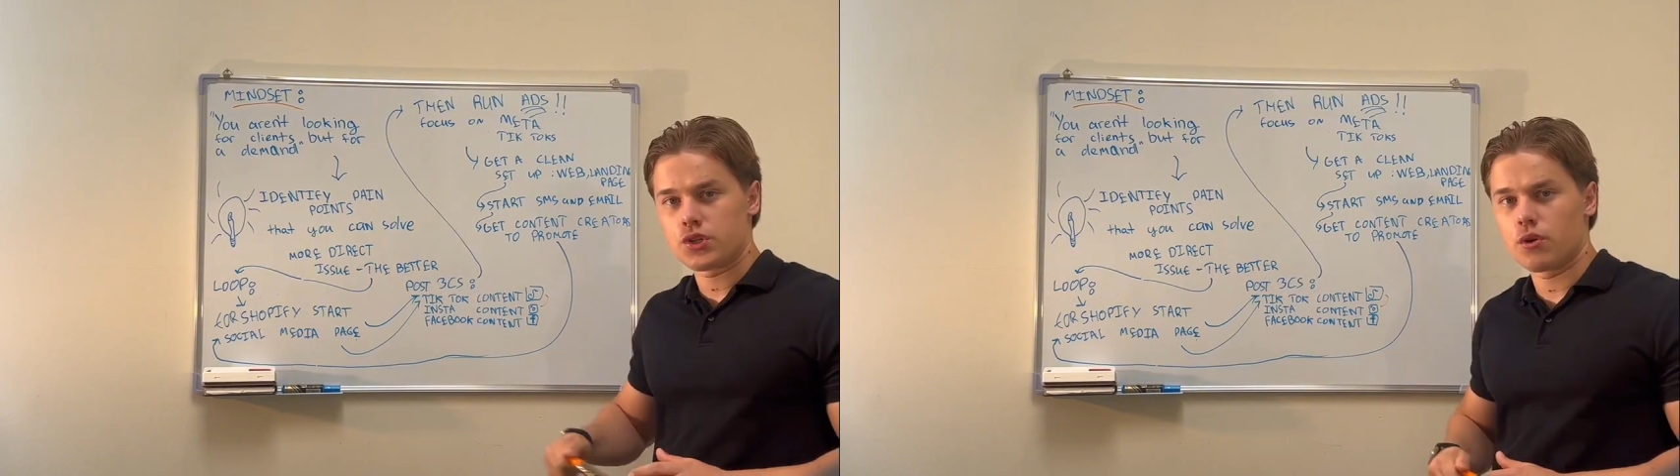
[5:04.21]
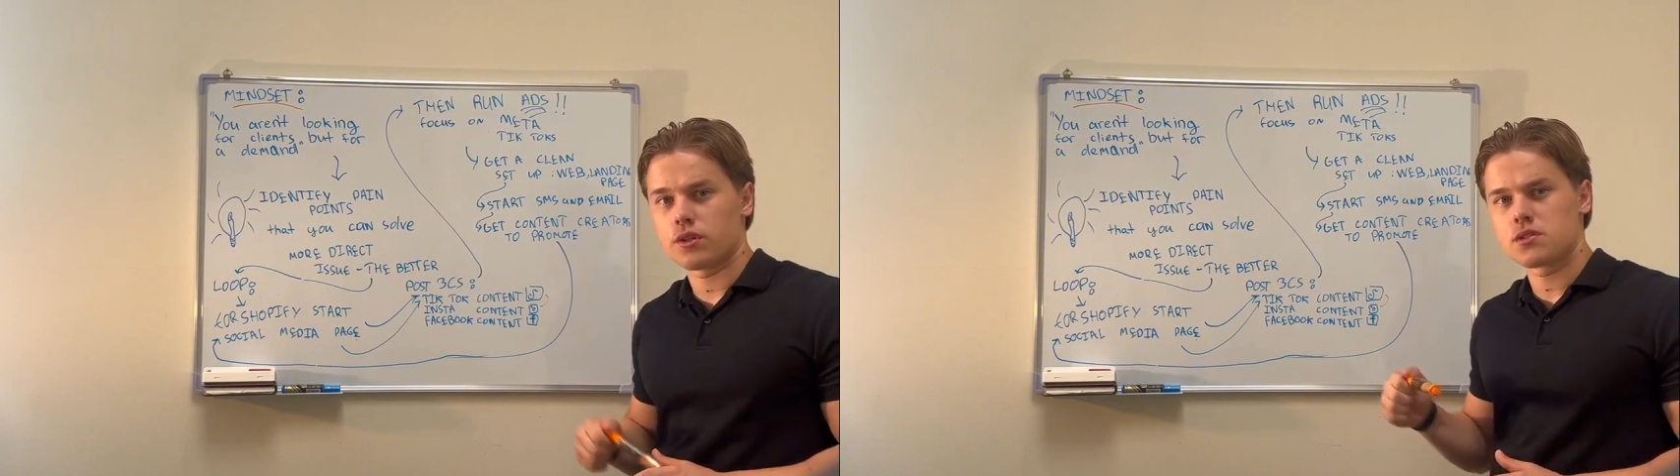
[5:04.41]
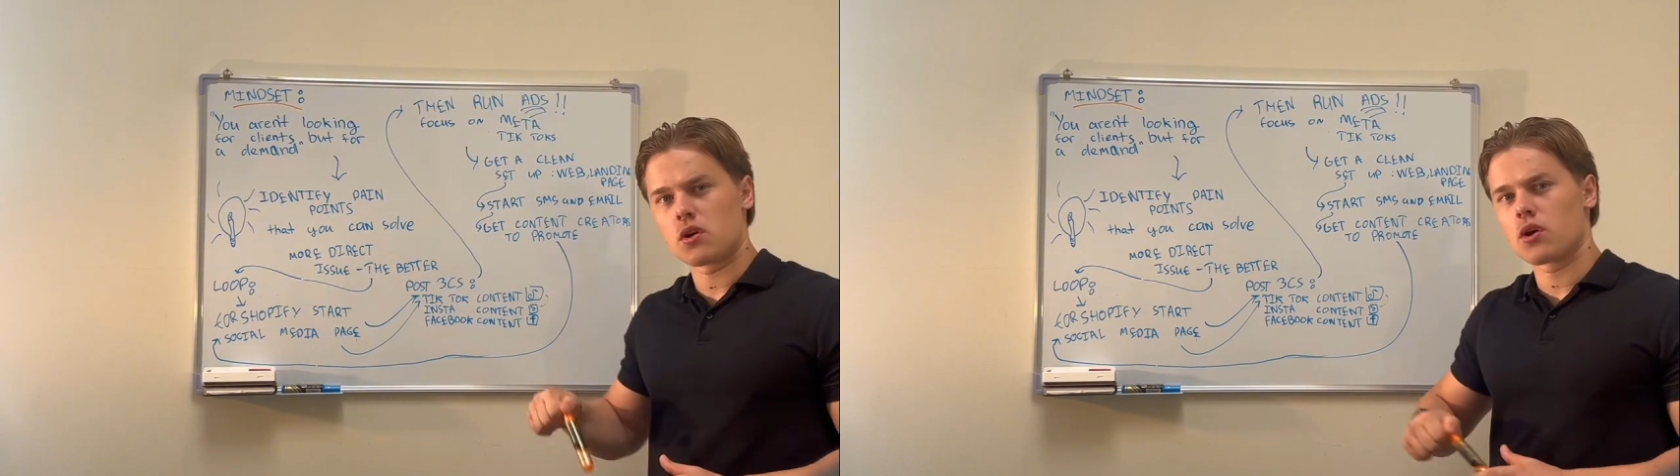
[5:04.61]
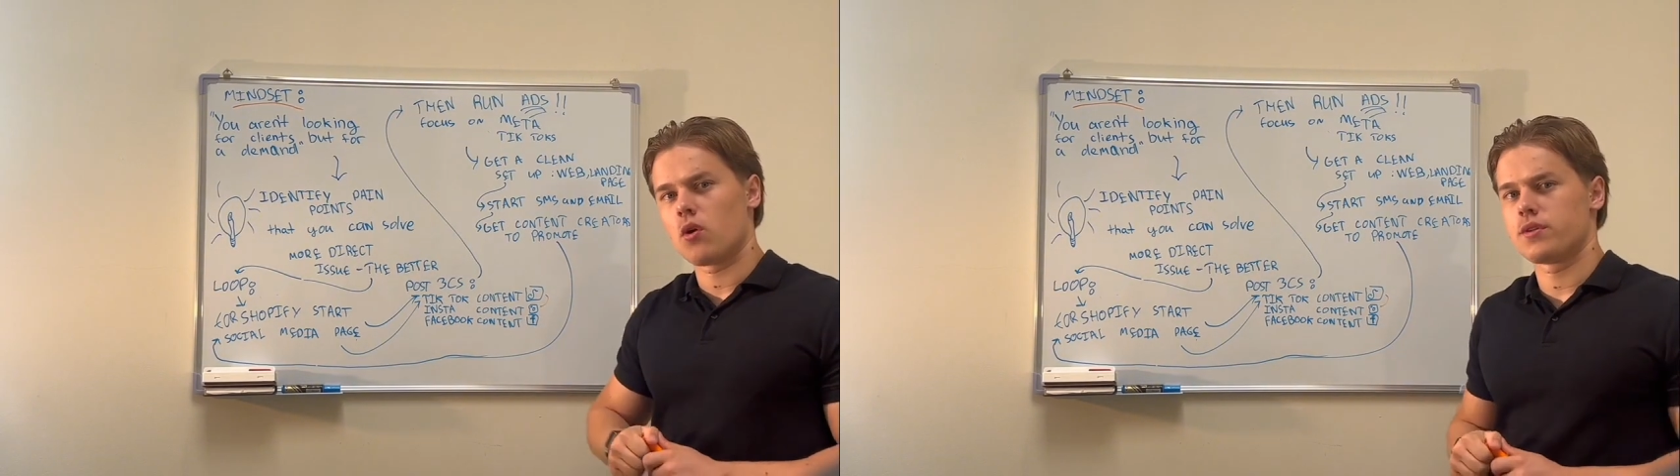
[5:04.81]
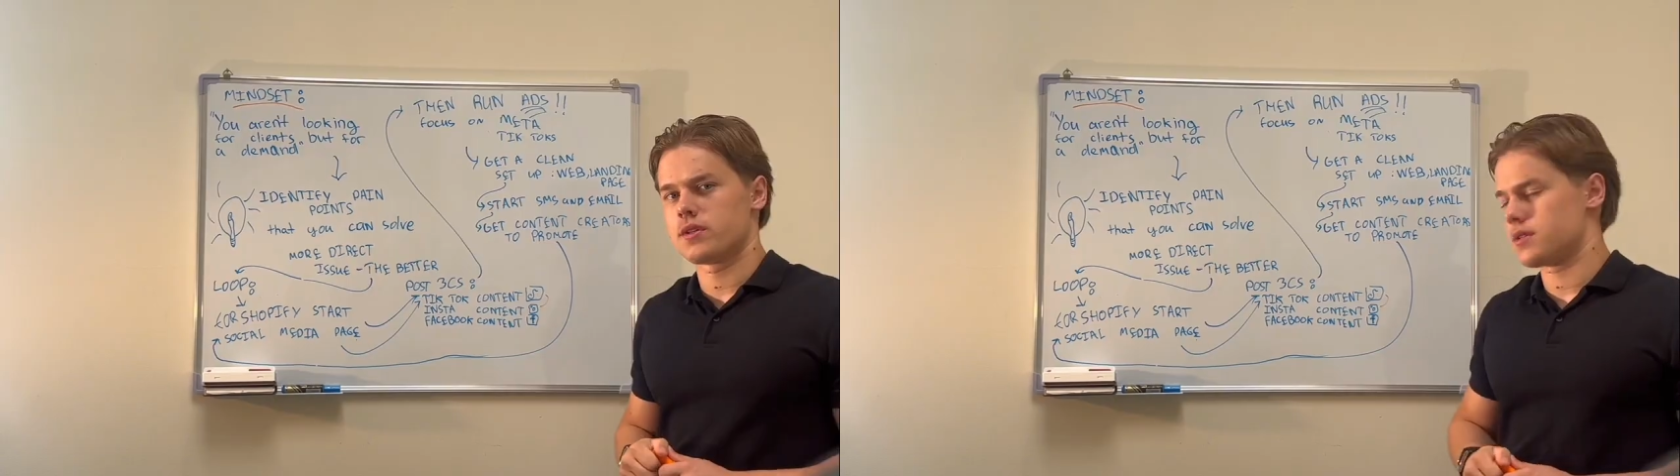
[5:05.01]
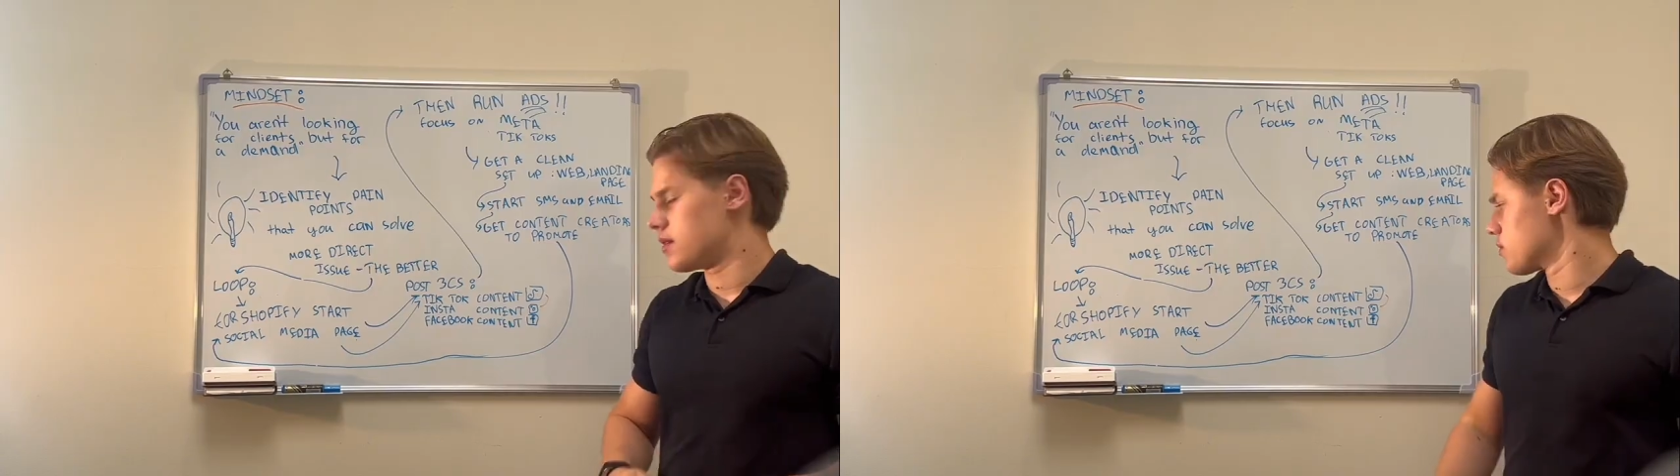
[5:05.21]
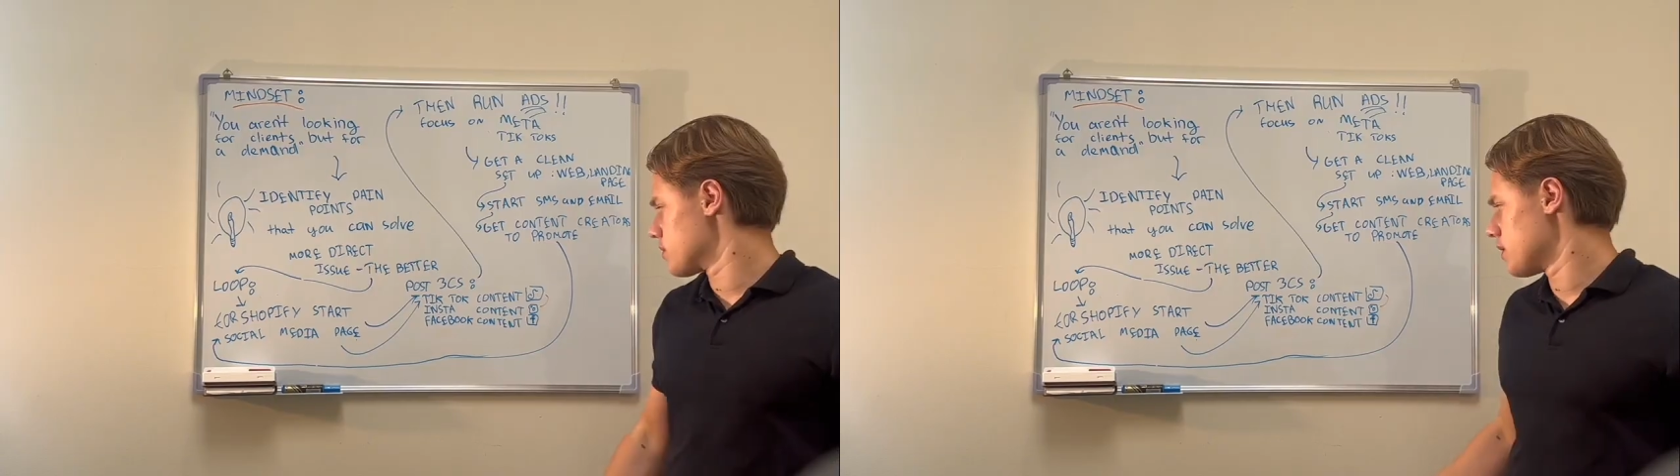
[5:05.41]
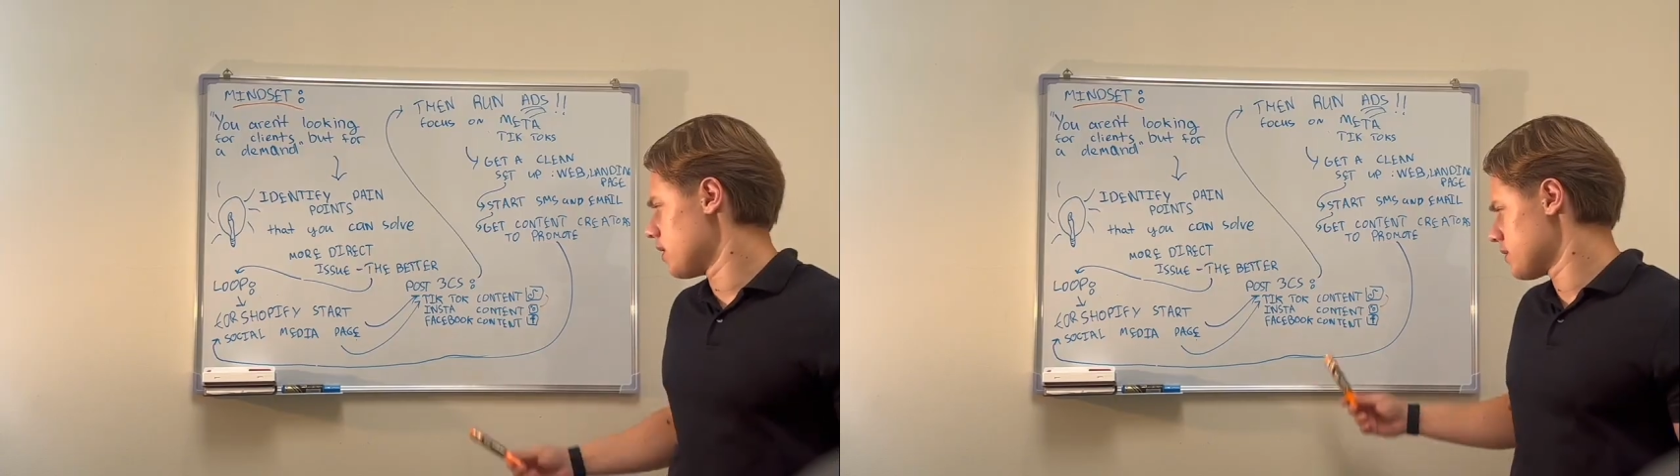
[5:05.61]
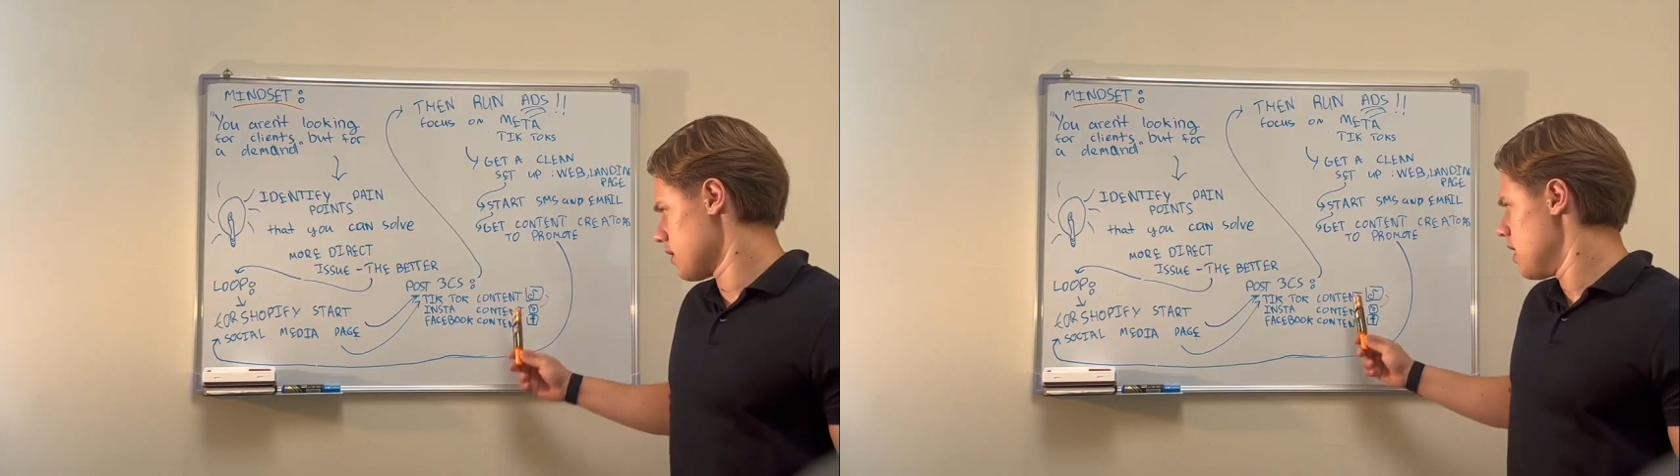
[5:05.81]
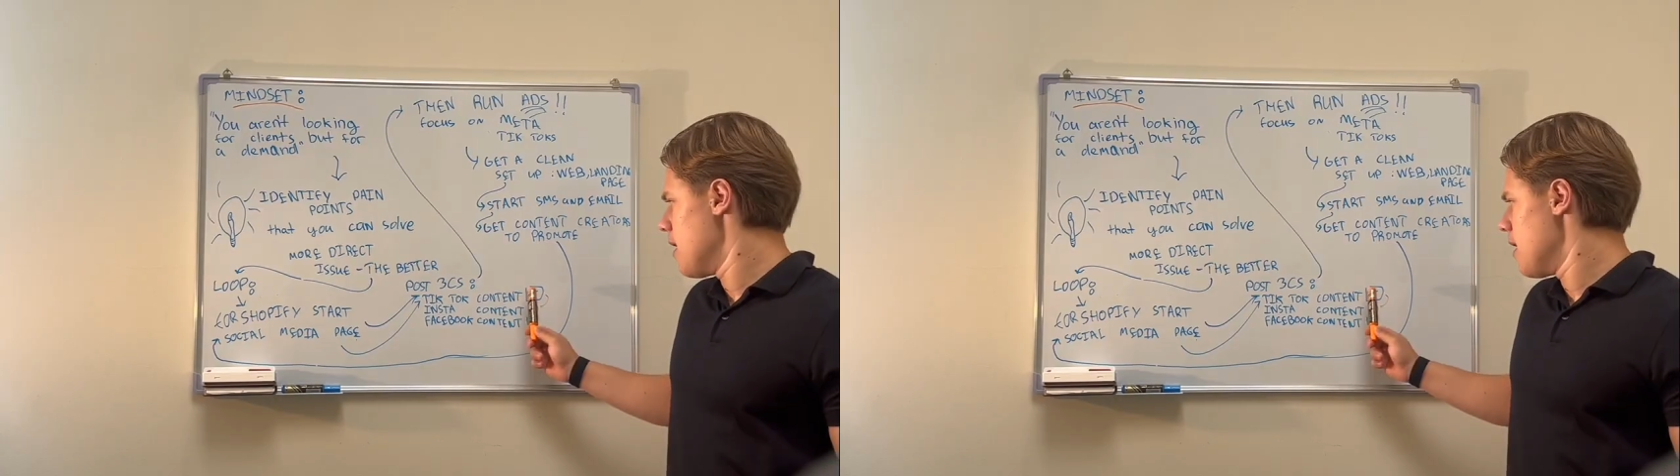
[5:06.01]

and the target audience that you're selecting.